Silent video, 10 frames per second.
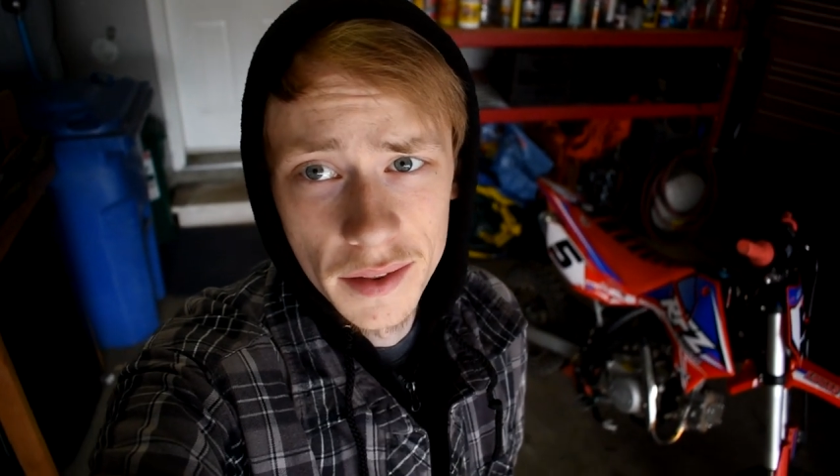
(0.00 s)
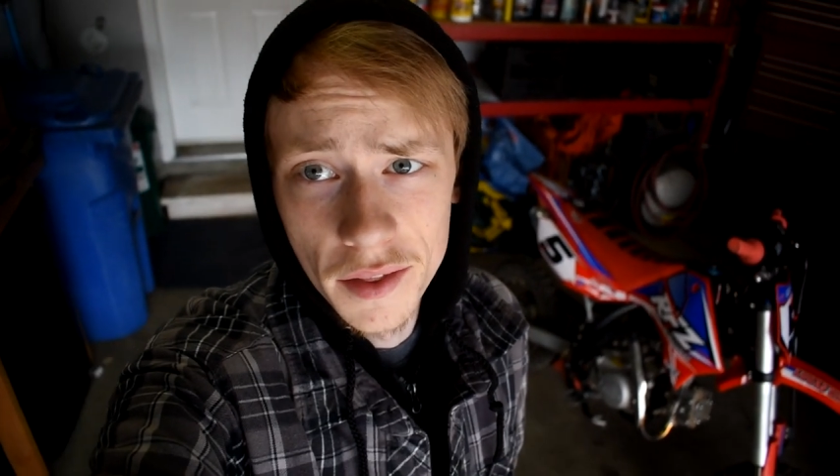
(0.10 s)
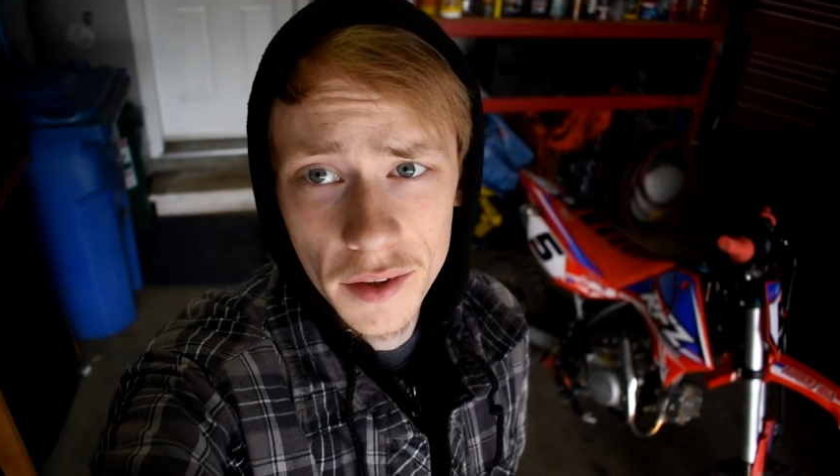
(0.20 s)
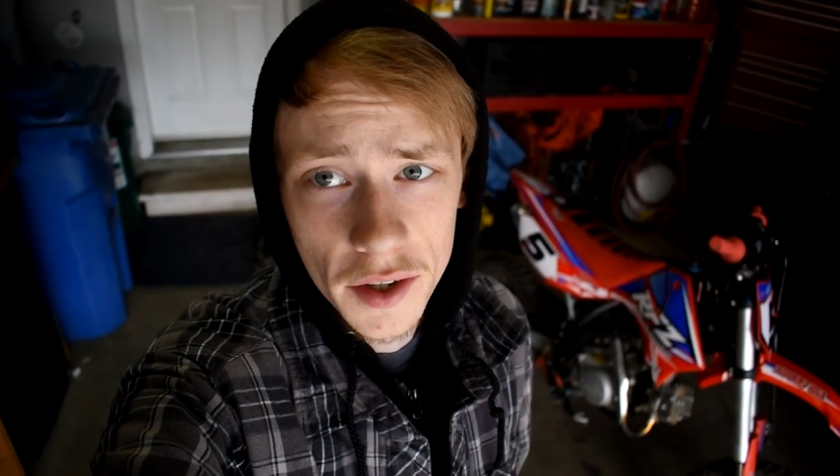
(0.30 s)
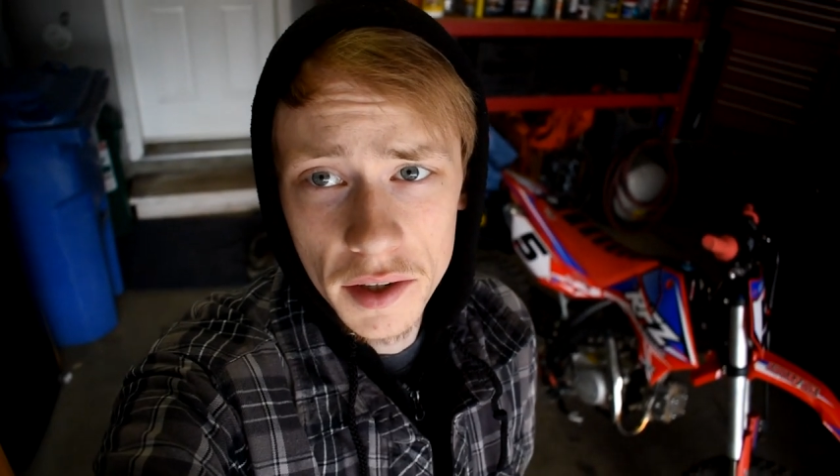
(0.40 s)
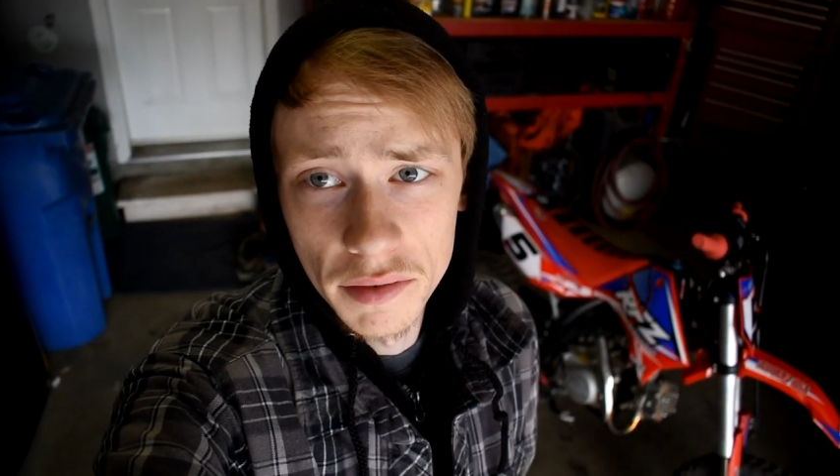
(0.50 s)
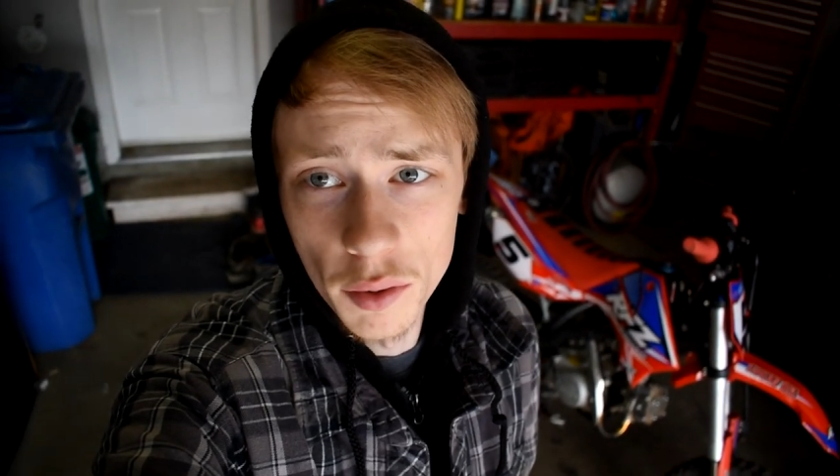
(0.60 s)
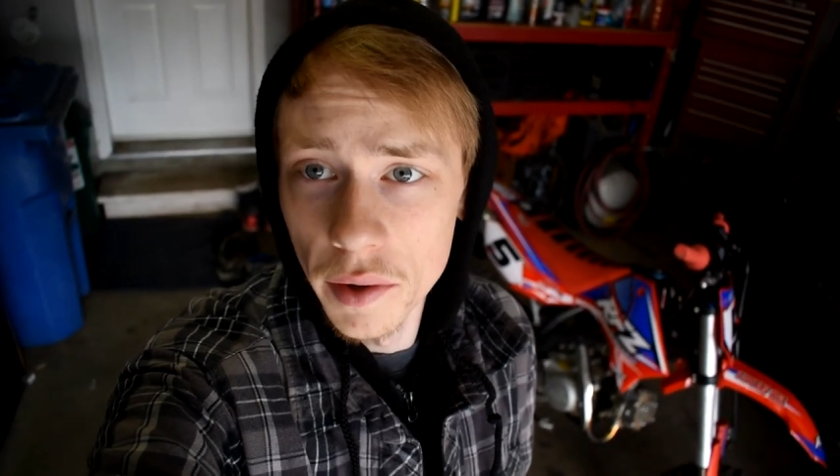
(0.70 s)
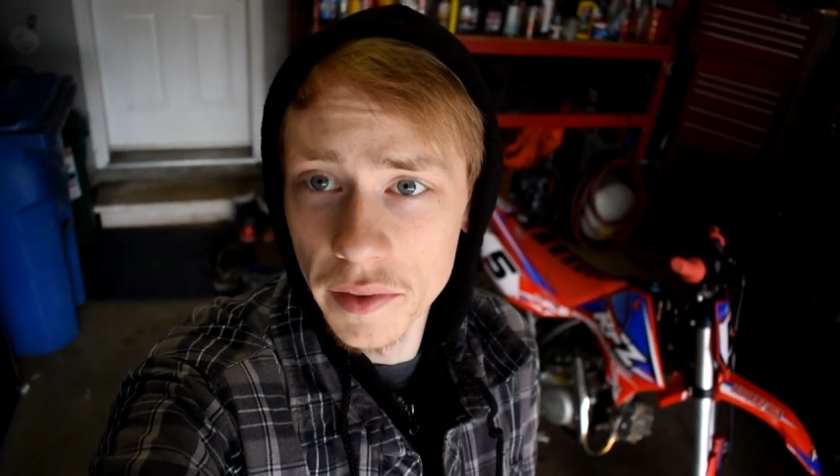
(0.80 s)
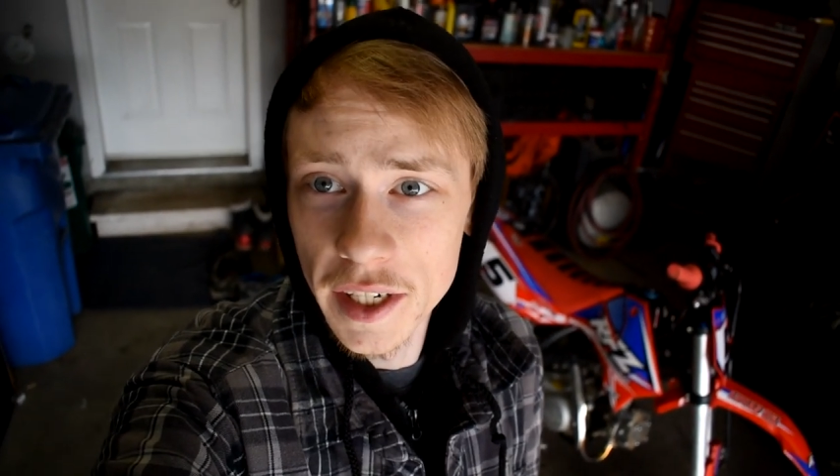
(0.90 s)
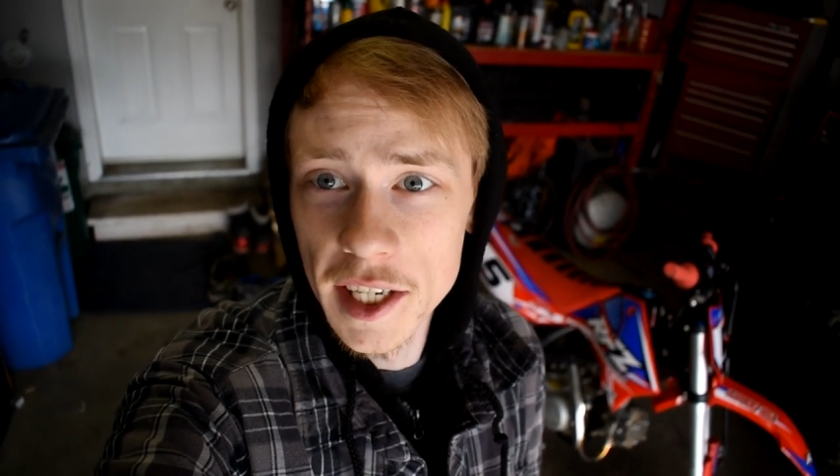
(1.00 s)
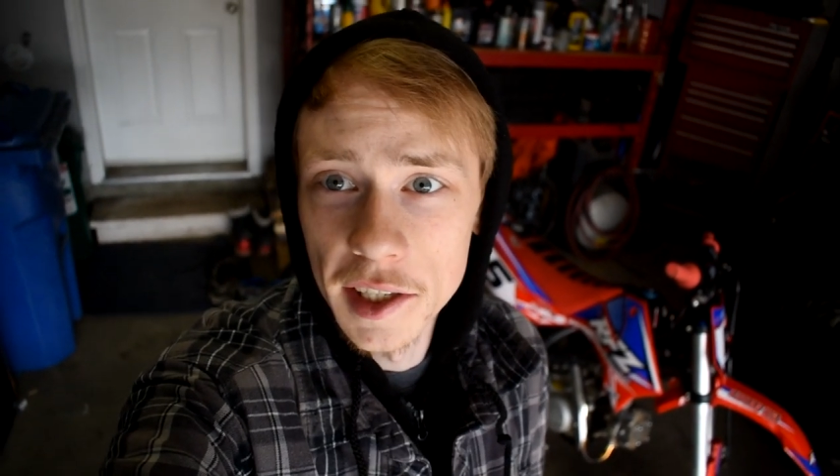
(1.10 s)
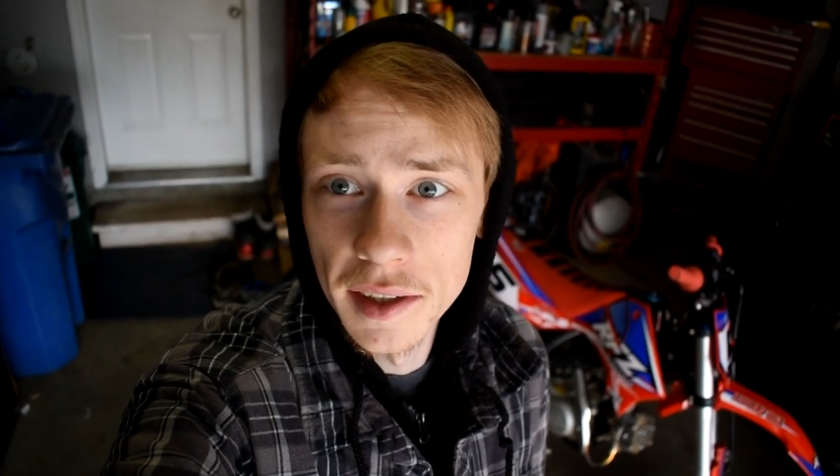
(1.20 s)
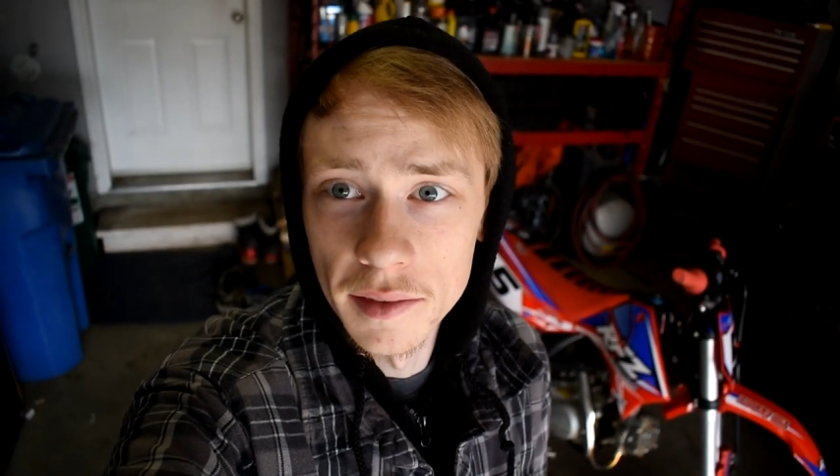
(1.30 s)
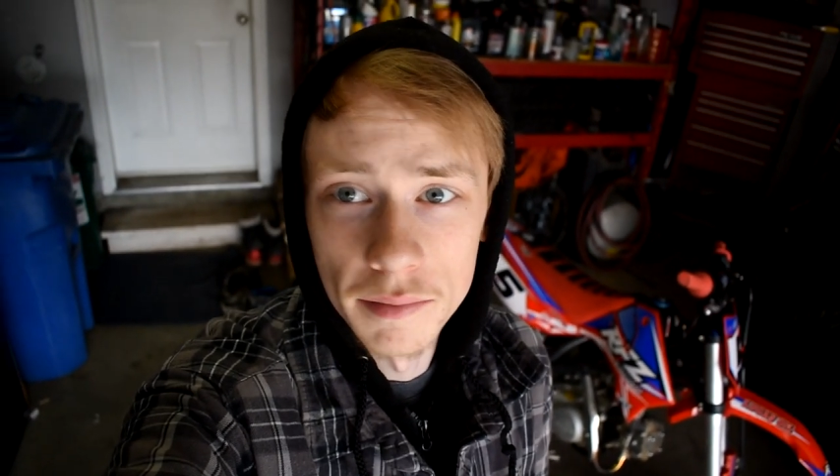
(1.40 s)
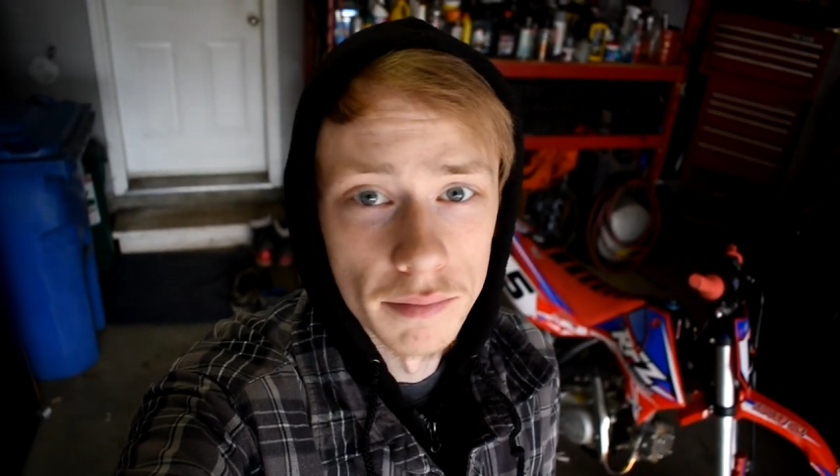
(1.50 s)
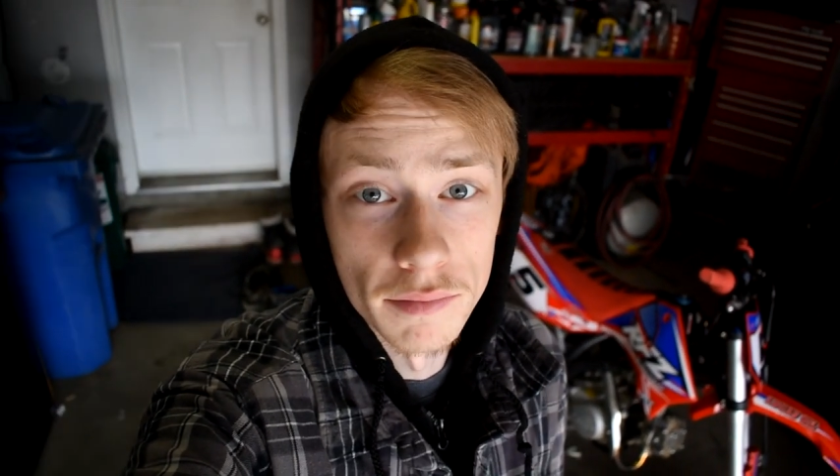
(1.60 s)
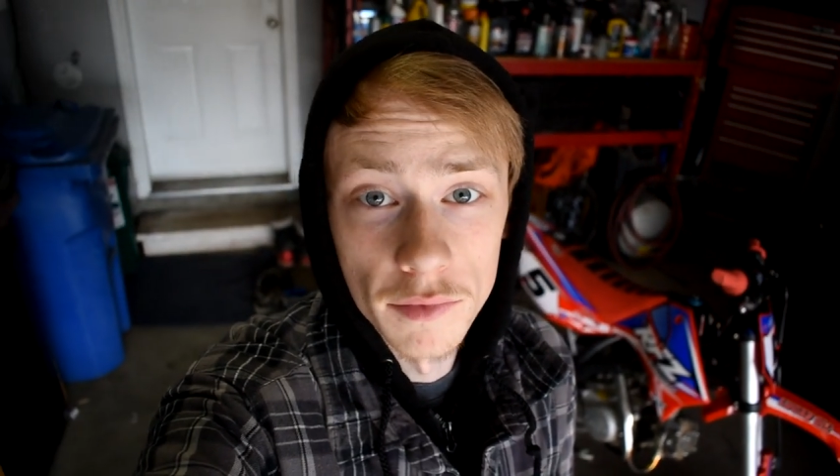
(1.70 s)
in third or fourth gear,